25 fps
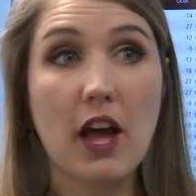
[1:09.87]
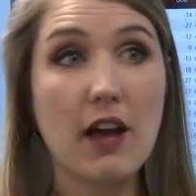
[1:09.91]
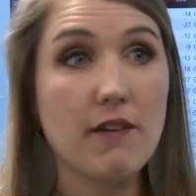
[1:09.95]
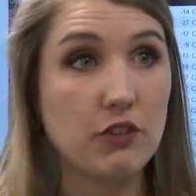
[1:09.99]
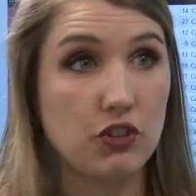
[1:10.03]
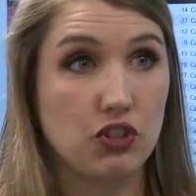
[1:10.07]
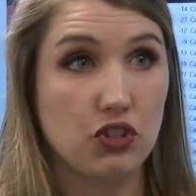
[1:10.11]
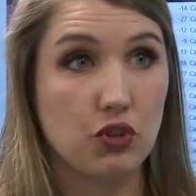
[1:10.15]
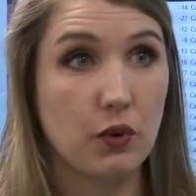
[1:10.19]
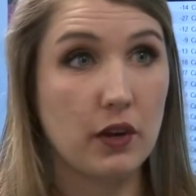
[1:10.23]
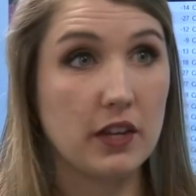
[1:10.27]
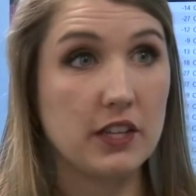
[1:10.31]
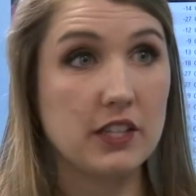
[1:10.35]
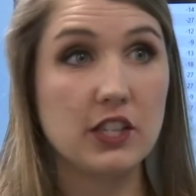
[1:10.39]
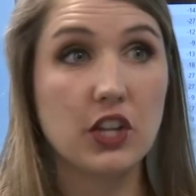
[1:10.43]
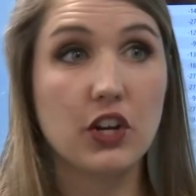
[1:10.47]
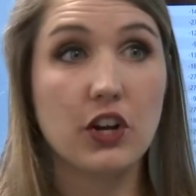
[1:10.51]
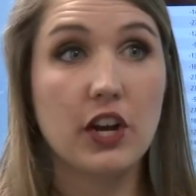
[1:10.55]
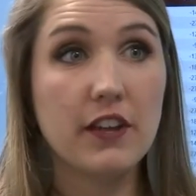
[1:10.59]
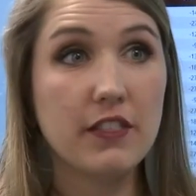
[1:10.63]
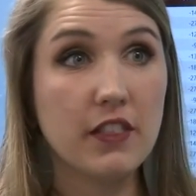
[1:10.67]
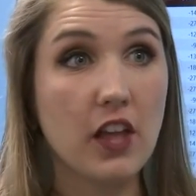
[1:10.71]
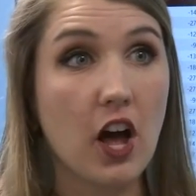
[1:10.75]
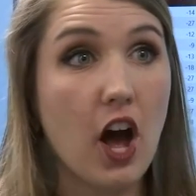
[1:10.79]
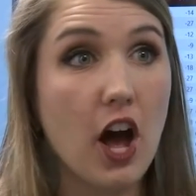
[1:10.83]
have a choice.
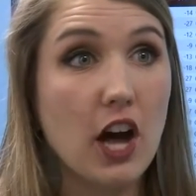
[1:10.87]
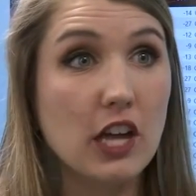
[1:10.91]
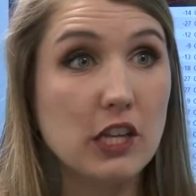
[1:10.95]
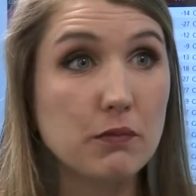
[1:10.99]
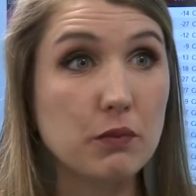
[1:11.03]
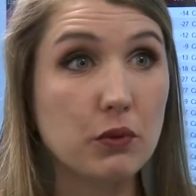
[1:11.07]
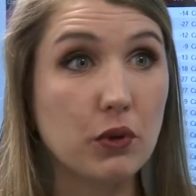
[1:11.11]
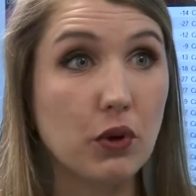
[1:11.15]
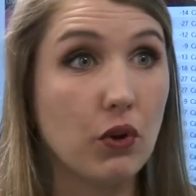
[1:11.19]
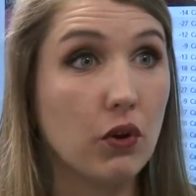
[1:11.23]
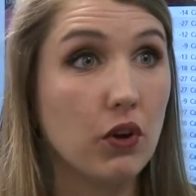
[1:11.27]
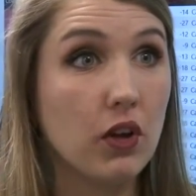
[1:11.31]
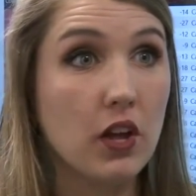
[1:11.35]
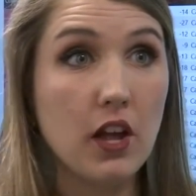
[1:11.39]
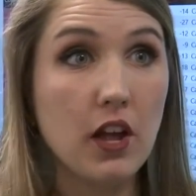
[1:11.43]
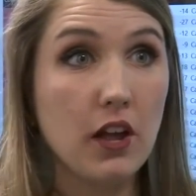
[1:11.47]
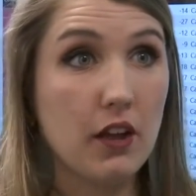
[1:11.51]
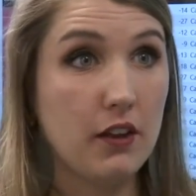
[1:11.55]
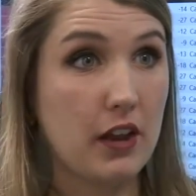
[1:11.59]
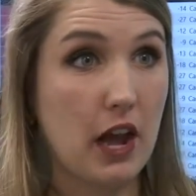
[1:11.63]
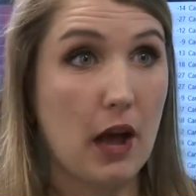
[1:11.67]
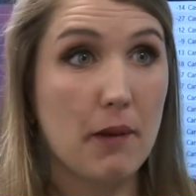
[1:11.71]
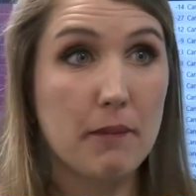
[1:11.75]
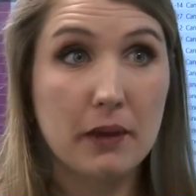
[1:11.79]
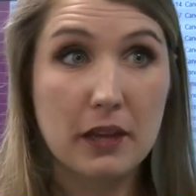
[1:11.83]
They're in the hospital
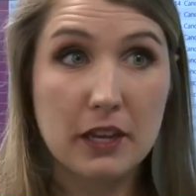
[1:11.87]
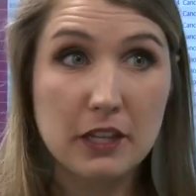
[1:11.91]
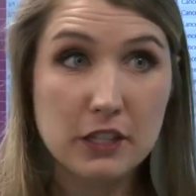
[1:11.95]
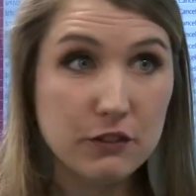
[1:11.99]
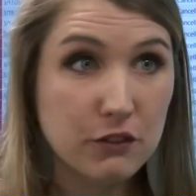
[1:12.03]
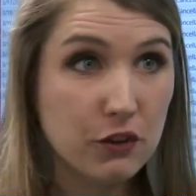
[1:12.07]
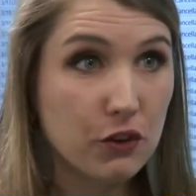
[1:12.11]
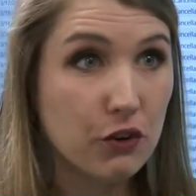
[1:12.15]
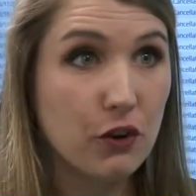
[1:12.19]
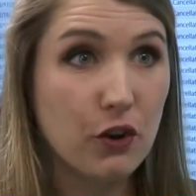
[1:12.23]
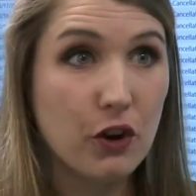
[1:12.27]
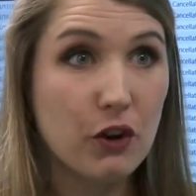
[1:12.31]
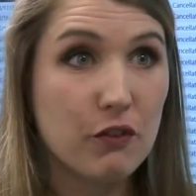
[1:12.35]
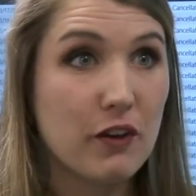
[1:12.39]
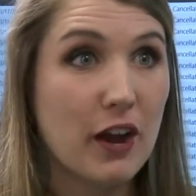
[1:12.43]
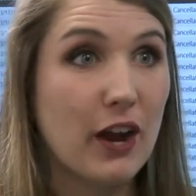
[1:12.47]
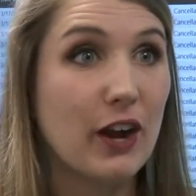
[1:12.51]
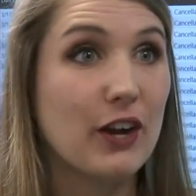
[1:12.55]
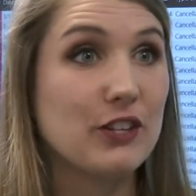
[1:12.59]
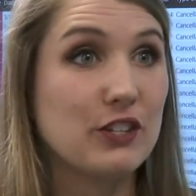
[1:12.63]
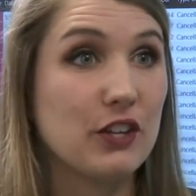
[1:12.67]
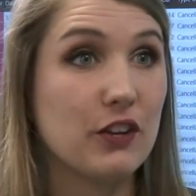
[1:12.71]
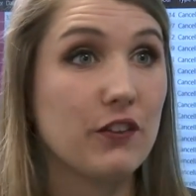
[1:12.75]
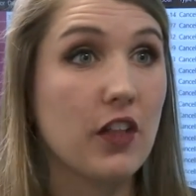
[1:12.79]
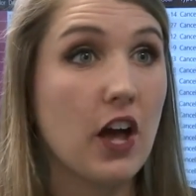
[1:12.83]
not because of
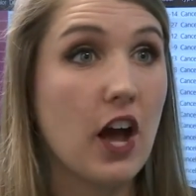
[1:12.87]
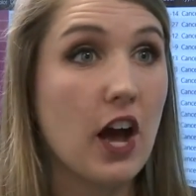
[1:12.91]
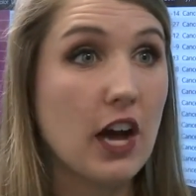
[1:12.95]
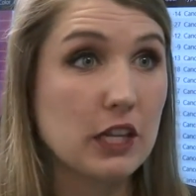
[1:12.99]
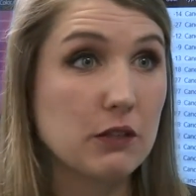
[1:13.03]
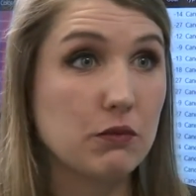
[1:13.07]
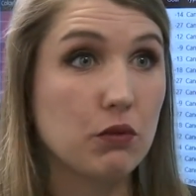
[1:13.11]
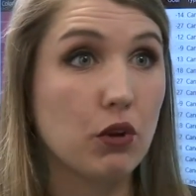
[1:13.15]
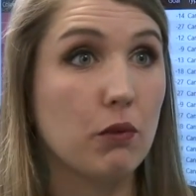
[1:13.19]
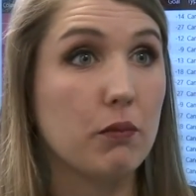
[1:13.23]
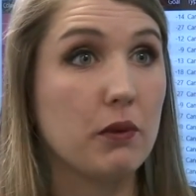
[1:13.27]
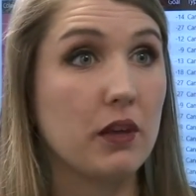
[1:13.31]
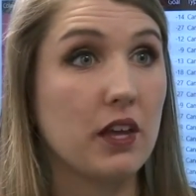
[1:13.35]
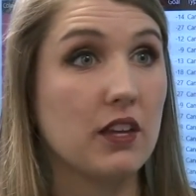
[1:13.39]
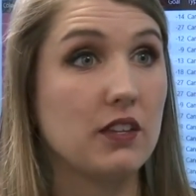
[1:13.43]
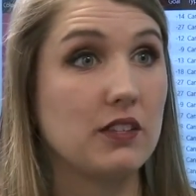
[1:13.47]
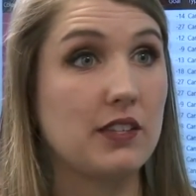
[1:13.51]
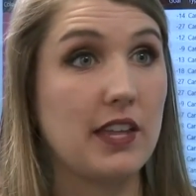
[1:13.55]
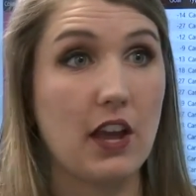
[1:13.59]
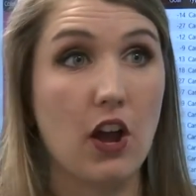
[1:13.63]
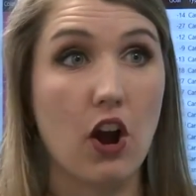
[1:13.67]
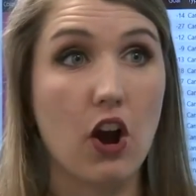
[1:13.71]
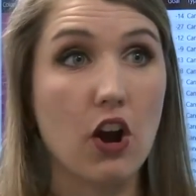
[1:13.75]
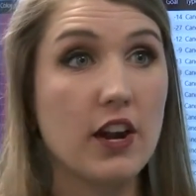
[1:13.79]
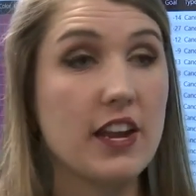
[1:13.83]
coronavirus, they're in the hospital
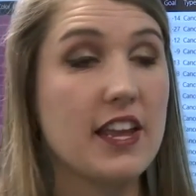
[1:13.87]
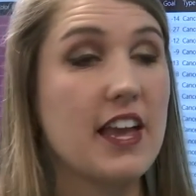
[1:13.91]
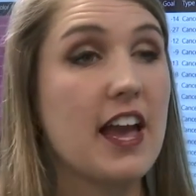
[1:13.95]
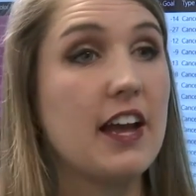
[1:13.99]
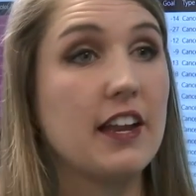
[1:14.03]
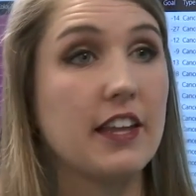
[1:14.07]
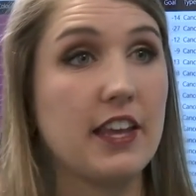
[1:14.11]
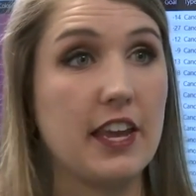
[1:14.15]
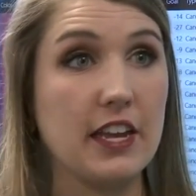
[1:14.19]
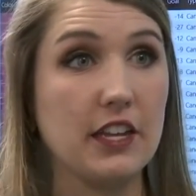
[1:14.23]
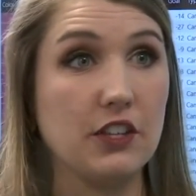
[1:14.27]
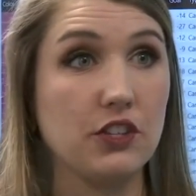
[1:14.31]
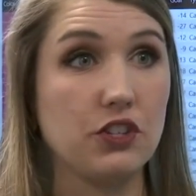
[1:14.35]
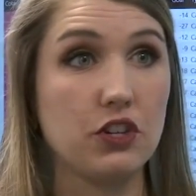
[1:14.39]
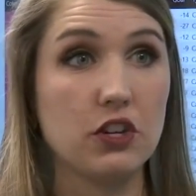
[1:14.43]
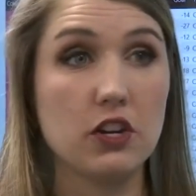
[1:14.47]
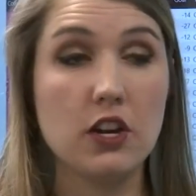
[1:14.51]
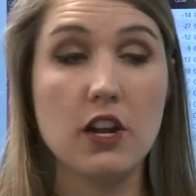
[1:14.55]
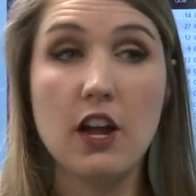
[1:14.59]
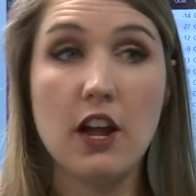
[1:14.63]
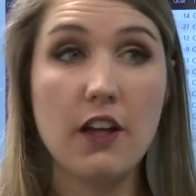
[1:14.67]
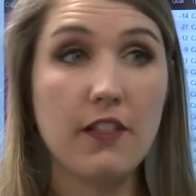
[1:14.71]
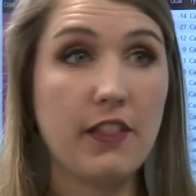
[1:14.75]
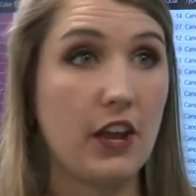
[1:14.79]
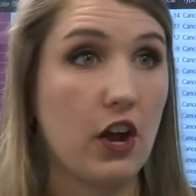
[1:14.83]
because they already had
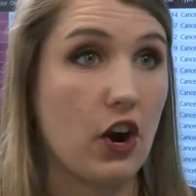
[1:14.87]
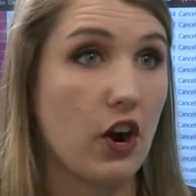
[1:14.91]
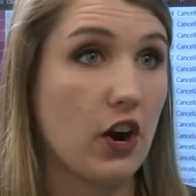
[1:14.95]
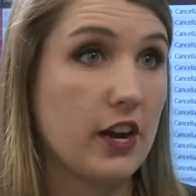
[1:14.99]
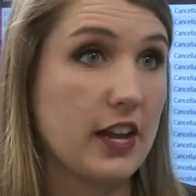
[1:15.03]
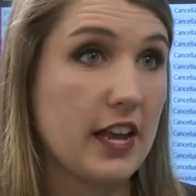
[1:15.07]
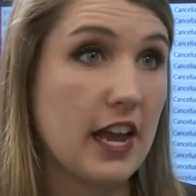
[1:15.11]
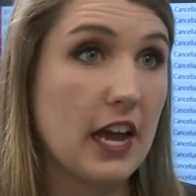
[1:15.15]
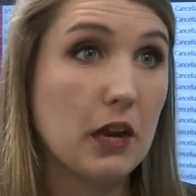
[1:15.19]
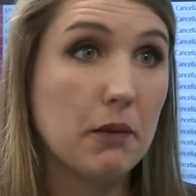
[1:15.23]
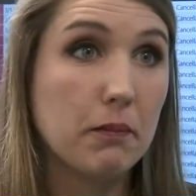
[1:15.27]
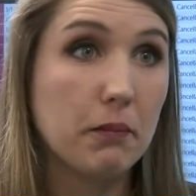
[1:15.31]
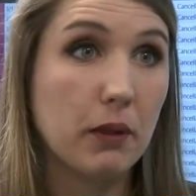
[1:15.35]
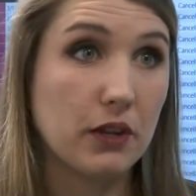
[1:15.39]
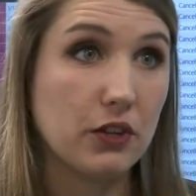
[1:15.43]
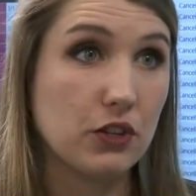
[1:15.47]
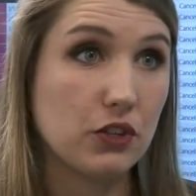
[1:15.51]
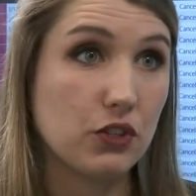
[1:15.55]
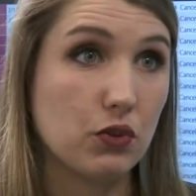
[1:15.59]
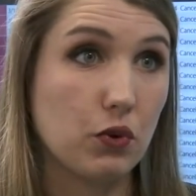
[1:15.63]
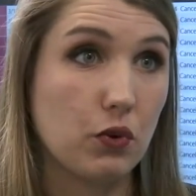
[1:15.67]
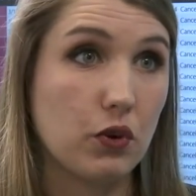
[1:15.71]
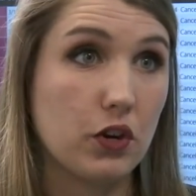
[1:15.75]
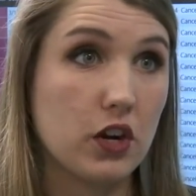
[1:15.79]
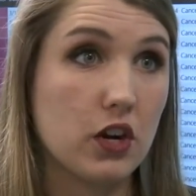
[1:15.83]
cancer, they already had a blood
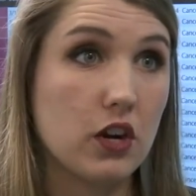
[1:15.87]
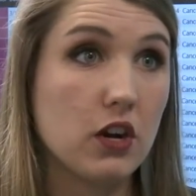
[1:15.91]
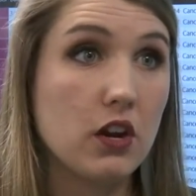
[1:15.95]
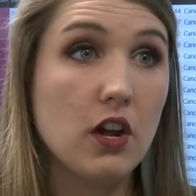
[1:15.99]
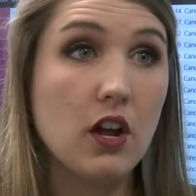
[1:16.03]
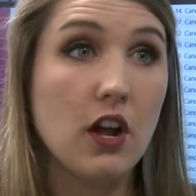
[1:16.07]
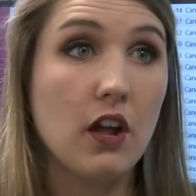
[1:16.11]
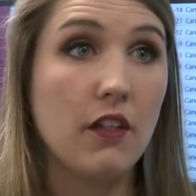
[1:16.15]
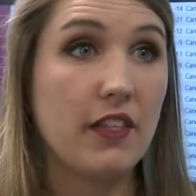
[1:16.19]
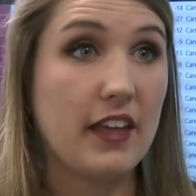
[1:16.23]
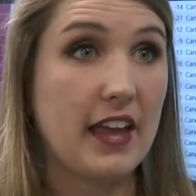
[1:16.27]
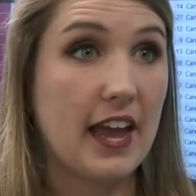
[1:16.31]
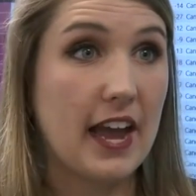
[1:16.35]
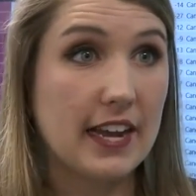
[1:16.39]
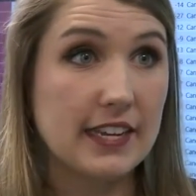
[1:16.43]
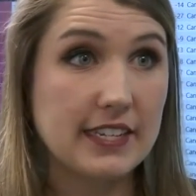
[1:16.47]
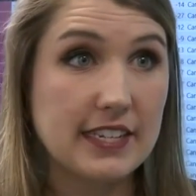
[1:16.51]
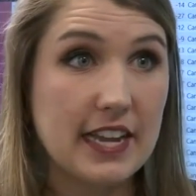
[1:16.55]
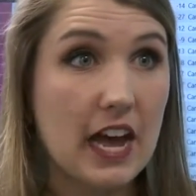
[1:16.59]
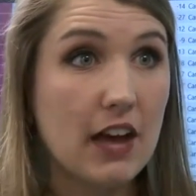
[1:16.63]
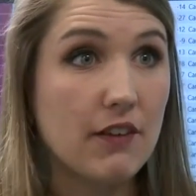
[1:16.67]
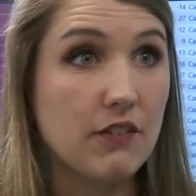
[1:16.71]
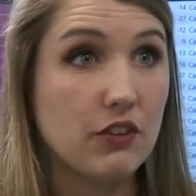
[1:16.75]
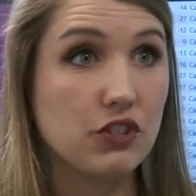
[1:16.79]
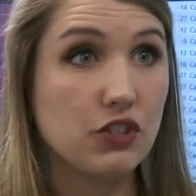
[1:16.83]
disorder, they
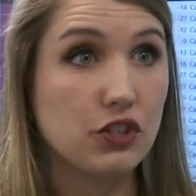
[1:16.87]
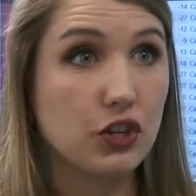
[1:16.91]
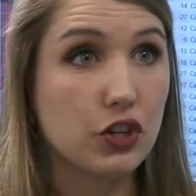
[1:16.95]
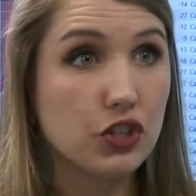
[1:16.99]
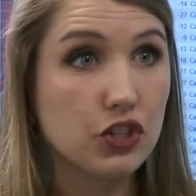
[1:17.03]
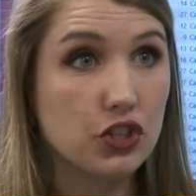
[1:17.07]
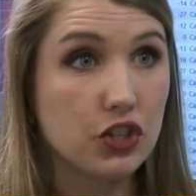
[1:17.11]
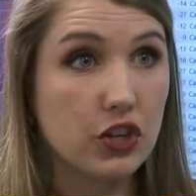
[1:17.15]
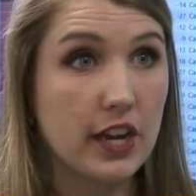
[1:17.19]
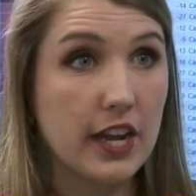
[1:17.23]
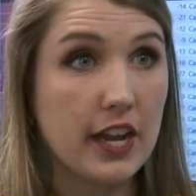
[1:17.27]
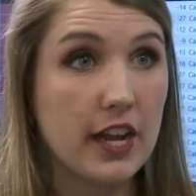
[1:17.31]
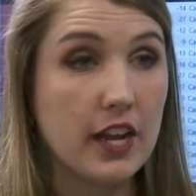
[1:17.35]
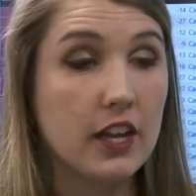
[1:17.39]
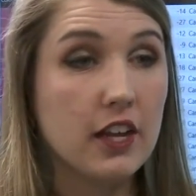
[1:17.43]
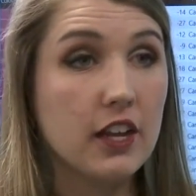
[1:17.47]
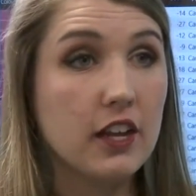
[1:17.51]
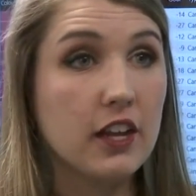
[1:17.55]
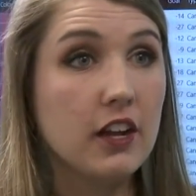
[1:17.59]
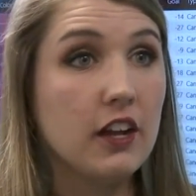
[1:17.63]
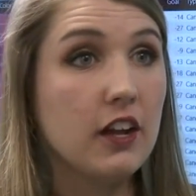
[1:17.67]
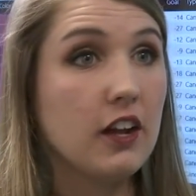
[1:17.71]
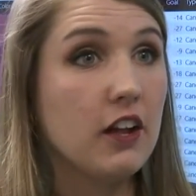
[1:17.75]
had to have a surgery.